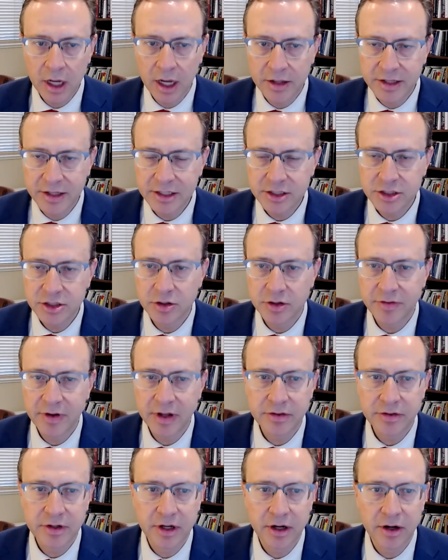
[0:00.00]
uh, the Institute of
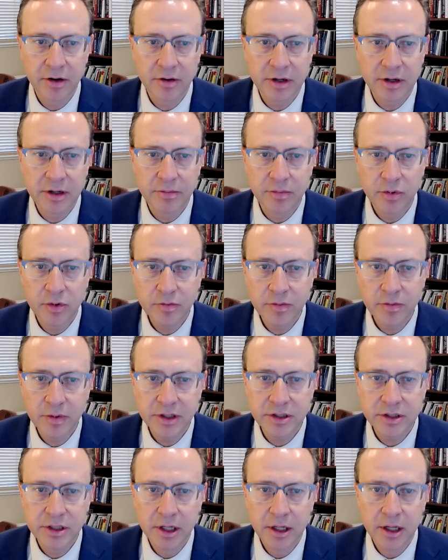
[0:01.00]
Healthcare
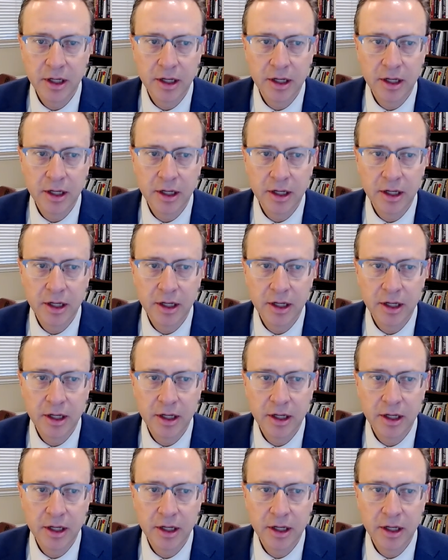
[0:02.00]
Improvement.